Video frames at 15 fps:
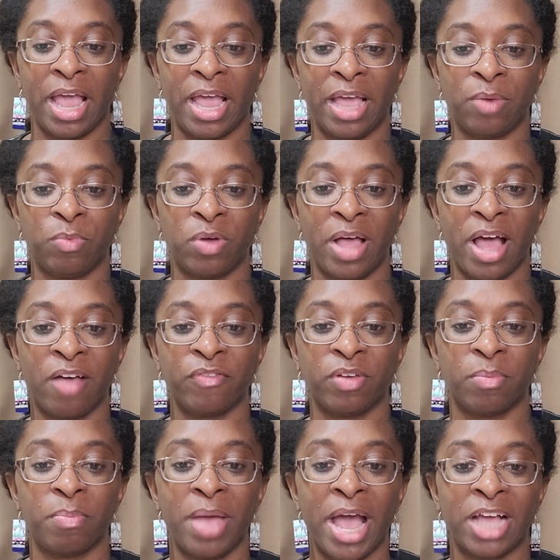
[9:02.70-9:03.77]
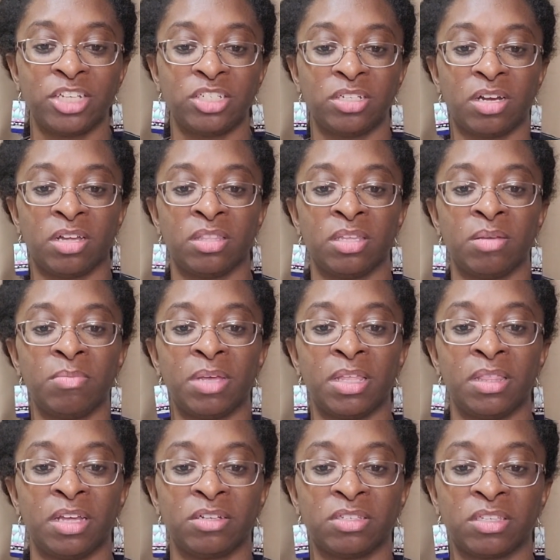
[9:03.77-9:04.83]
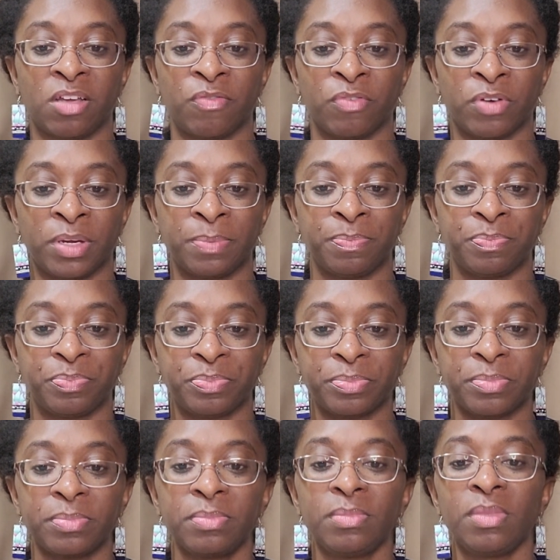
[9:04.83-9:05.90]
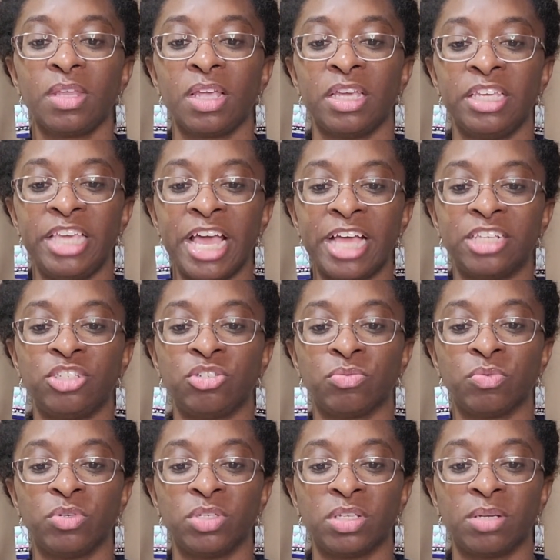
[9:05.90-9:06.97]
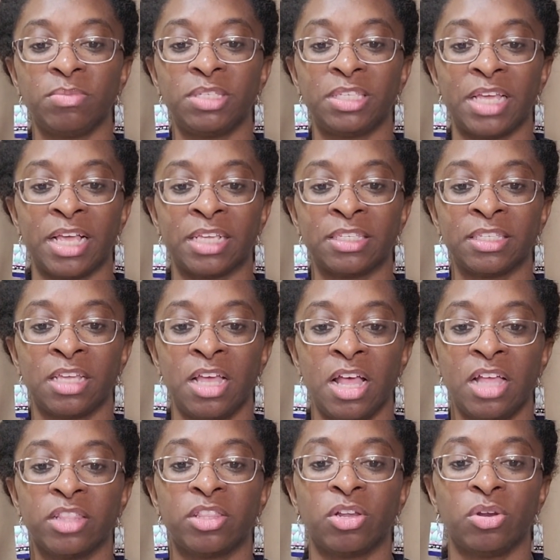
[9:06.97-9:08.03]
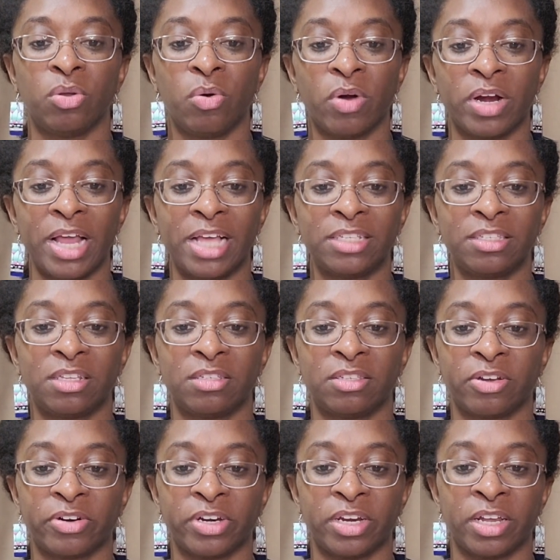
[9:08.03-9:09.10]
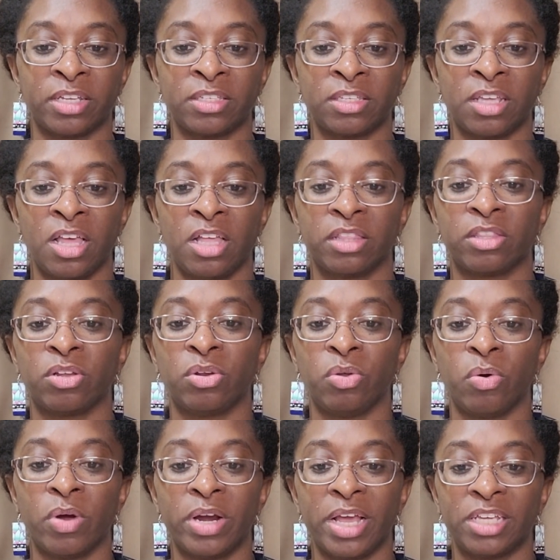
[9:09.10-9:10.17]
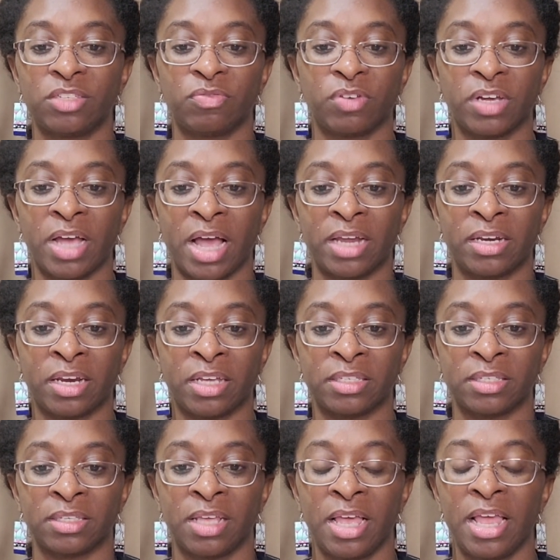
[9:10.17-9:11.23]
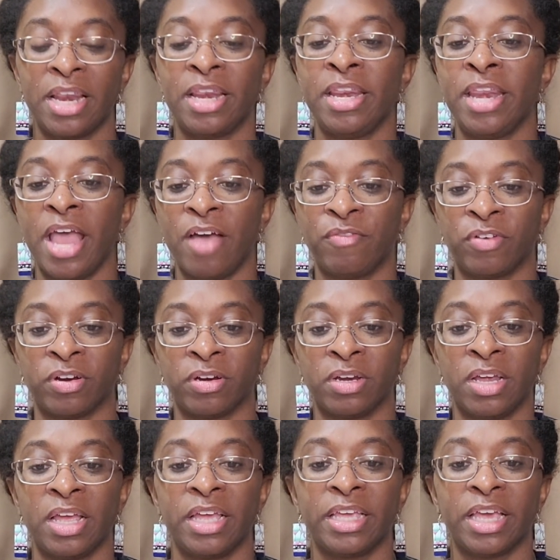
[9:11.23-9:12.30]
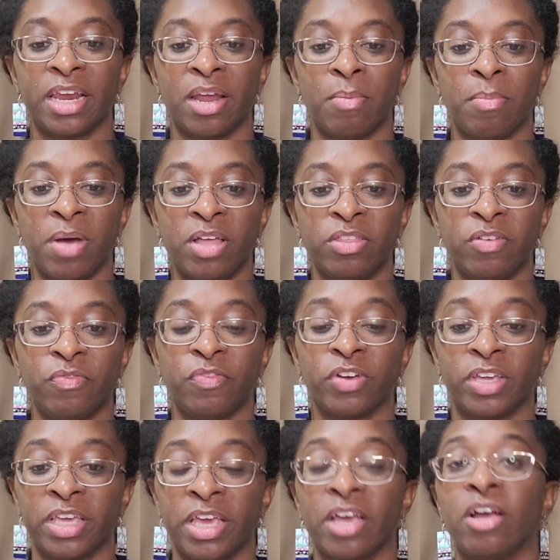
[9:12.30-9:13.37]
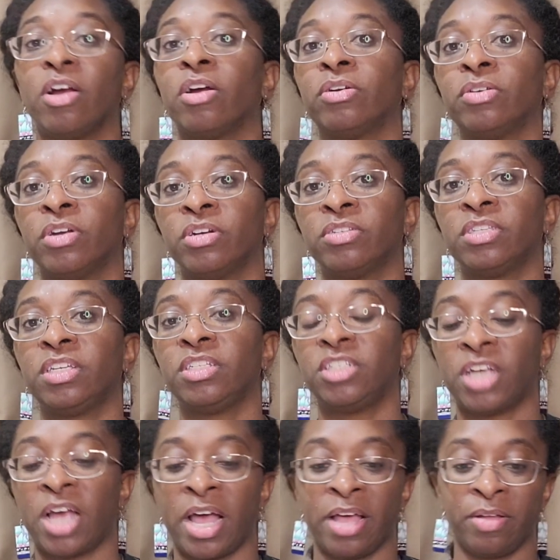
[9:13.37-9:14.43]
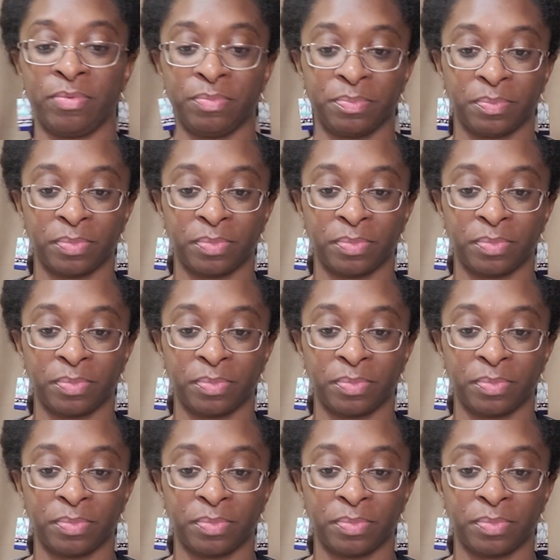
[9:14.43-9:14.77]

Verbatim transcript: and will have compassion on them in their suffering. Yet Jerusalem says, The Lord has deserted us, the Lord has forgotten us. Never can a mother forget her nursing child?